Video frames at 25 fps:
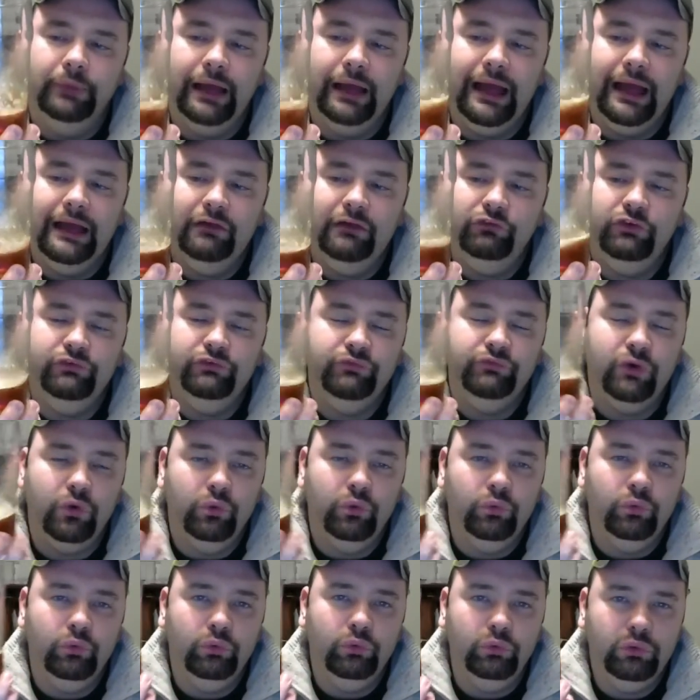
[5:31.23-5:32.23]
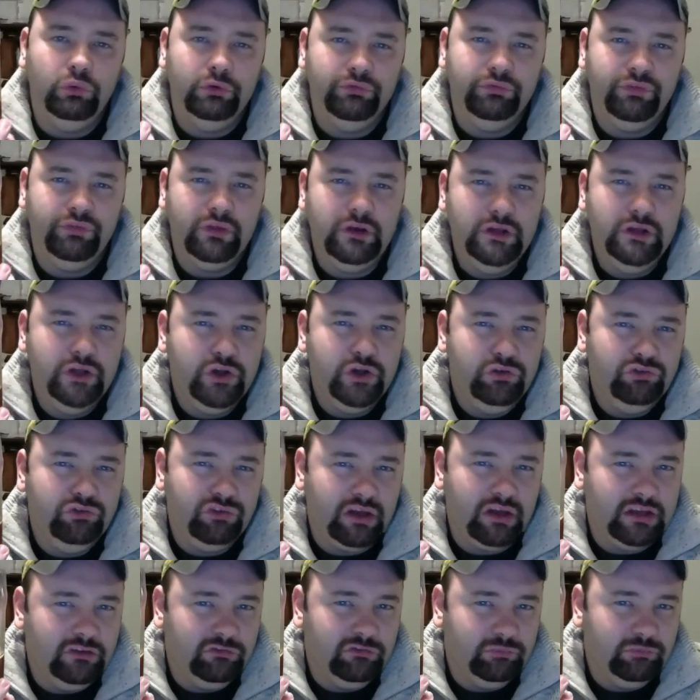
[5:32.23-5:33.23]
Out of all of the new
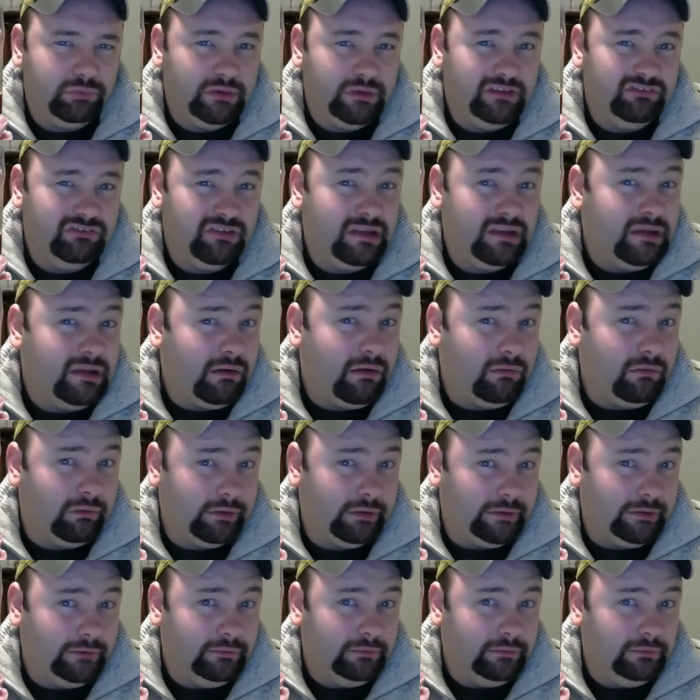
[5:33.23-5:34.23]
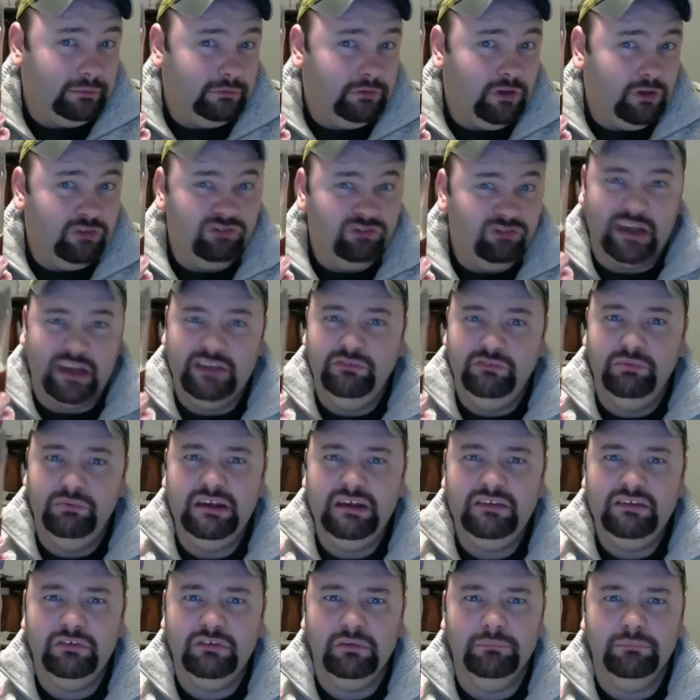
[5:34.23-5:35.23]
Sainsbury's line,
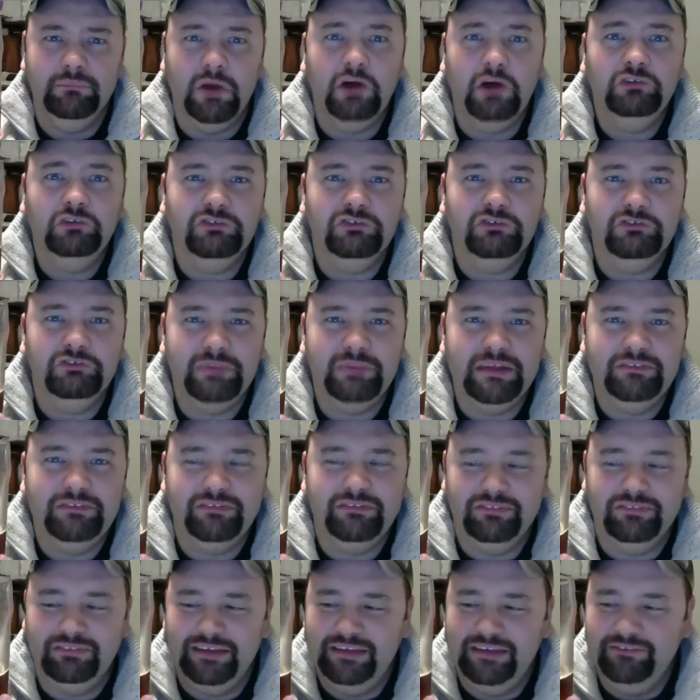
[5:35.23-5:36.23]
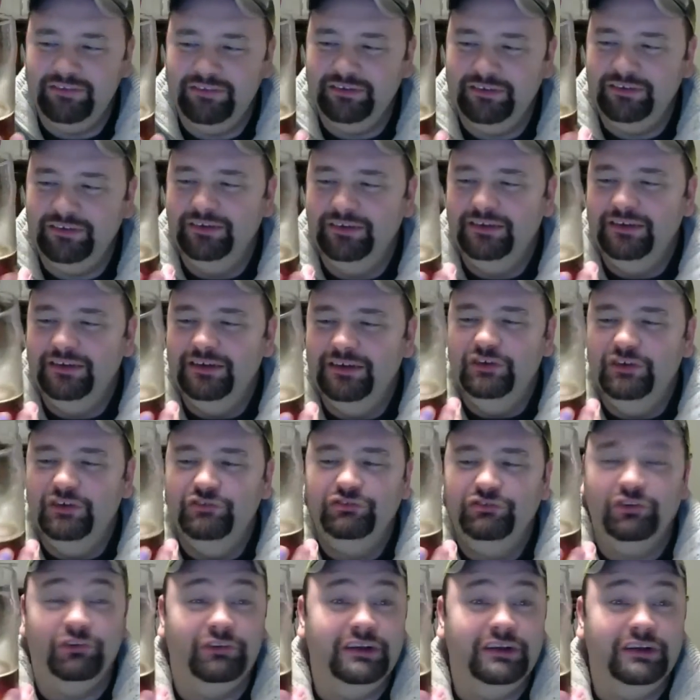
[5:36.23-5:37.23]
Sainsbury's? Marks and Spencer's even.
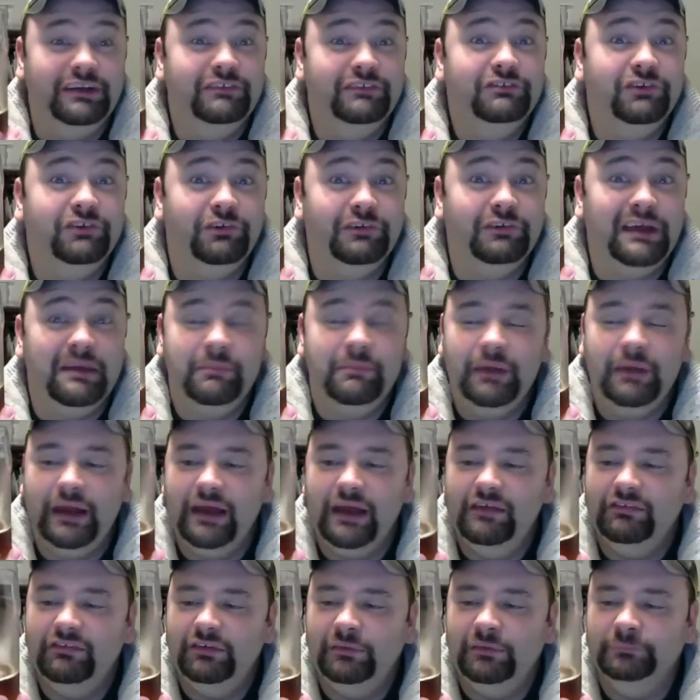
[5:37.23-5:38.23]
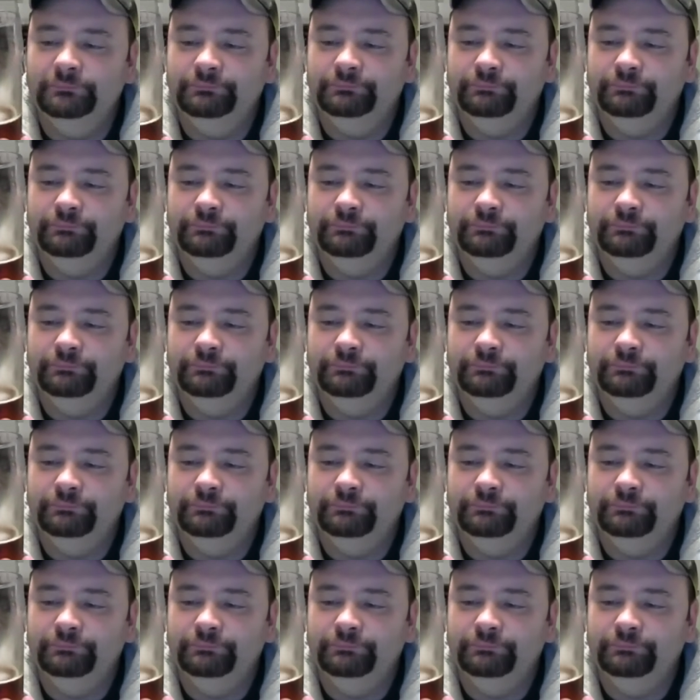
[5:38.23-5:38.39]
Sorry M&S.